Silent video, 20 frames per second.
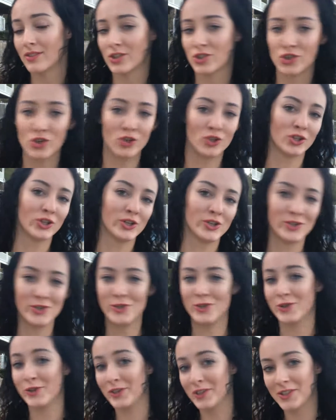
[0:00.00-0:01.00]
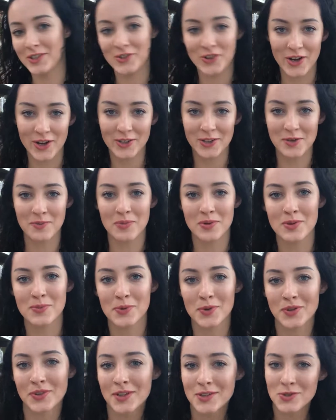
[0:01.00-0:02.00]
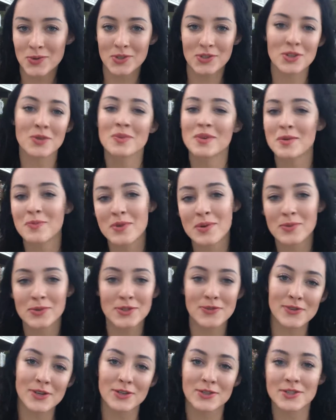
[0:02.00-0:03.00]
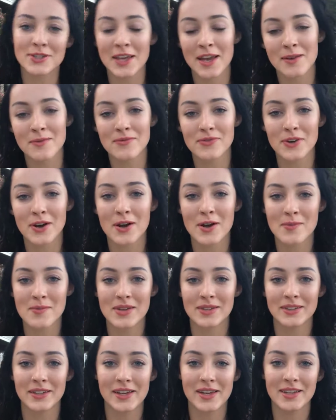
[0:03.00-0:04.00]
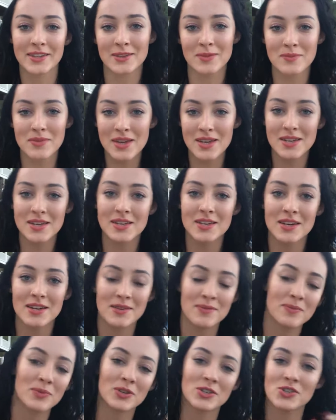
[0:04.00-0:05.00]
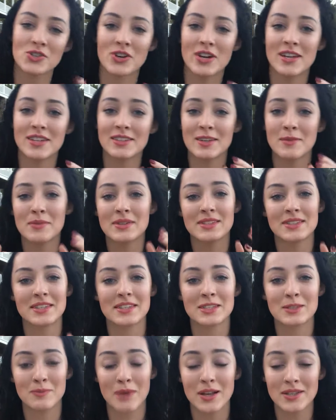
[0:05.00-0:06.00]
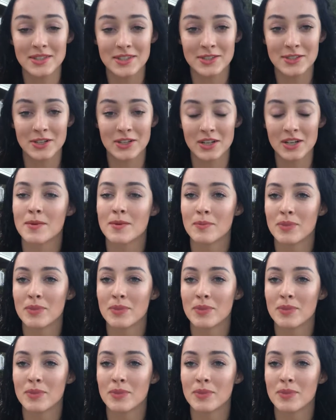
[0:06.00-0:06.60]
of a shark eating and attacking people, and that's where so many people's fears came from, and like the media portraying them as this monster.